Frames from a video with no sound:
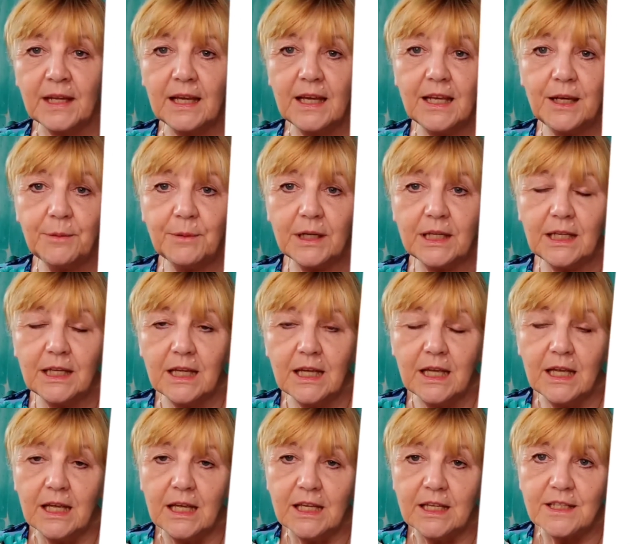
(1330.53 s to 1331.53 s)
Anyway,
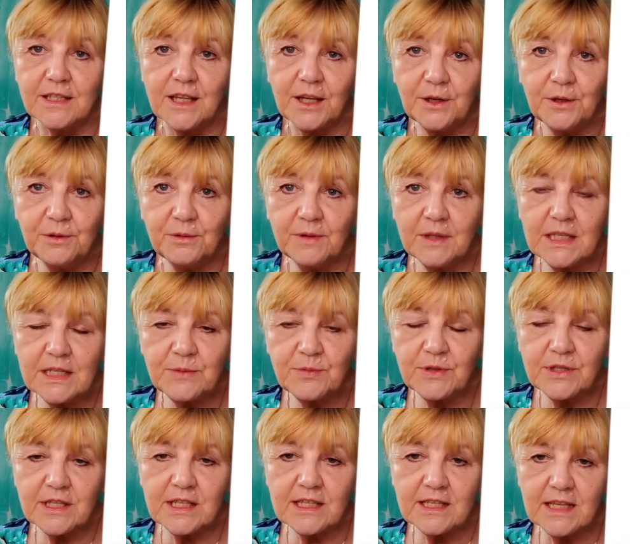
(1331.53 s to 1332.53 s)
so this
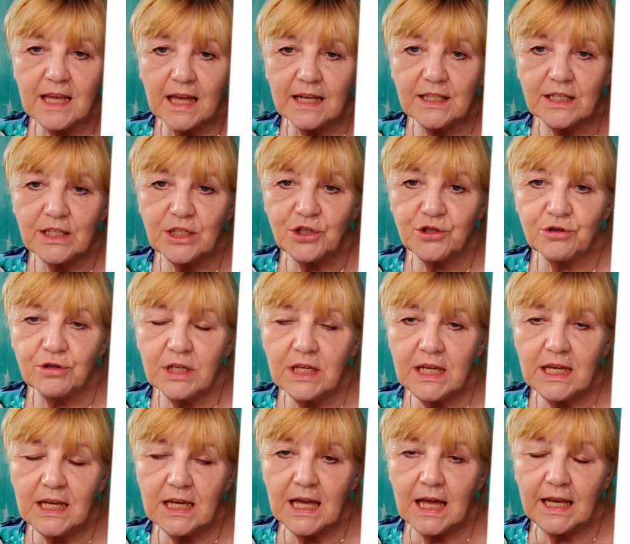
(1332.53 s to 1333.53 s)
was the Scandi
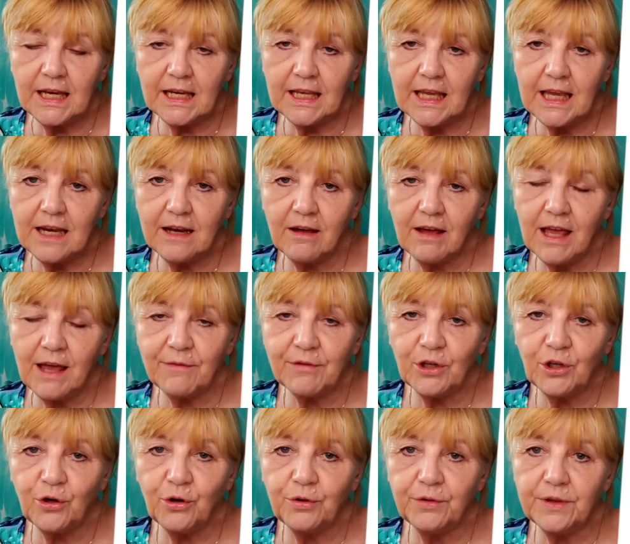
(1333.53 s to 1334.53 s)
tree. And again, I
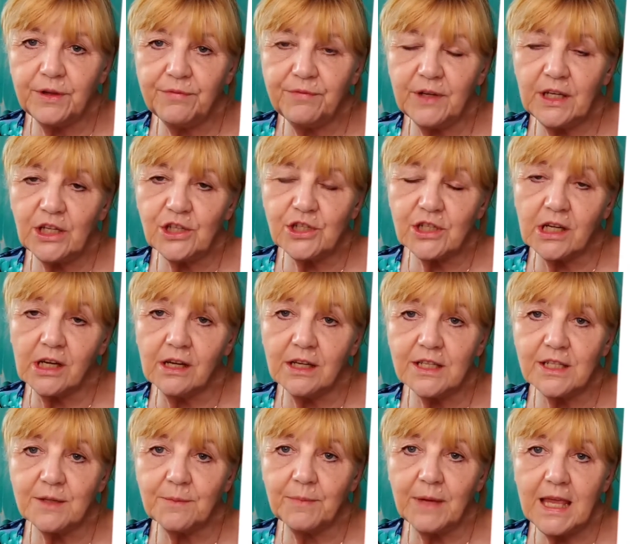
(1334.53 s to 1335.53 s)
haven't got the finished
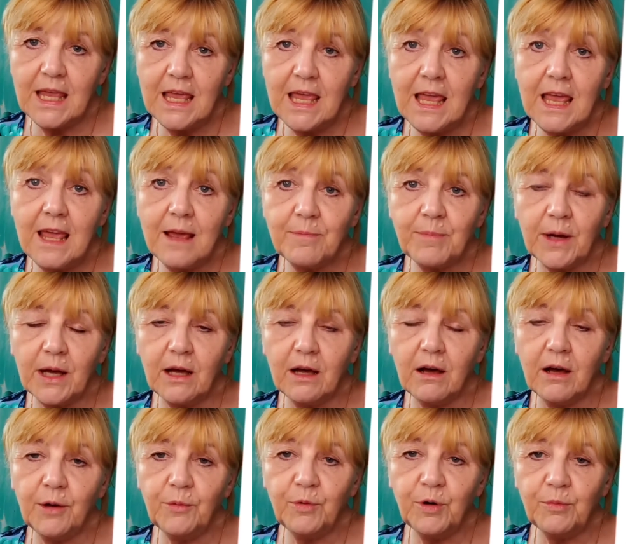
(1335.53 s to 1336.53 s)
item here, but
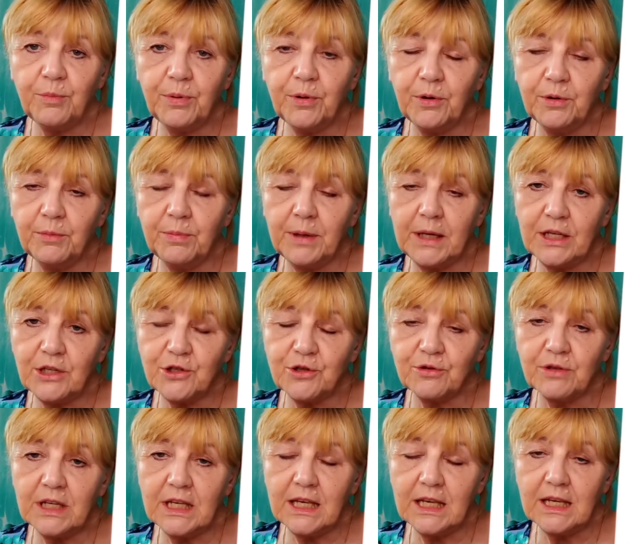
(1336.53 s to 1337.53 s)
I will put a
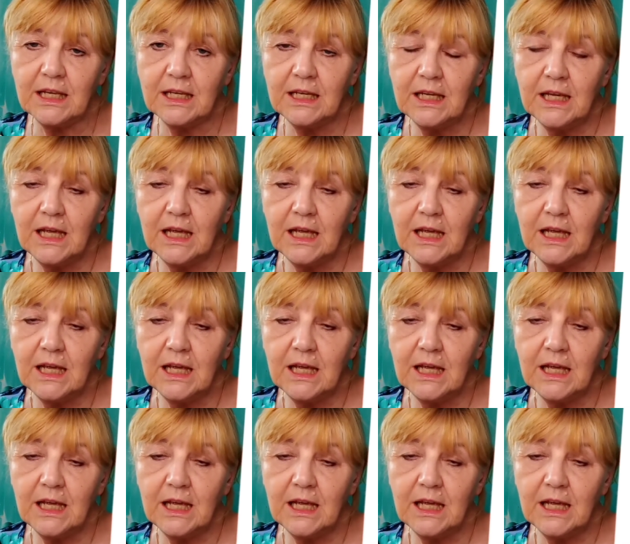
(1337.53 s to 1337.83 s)
picture in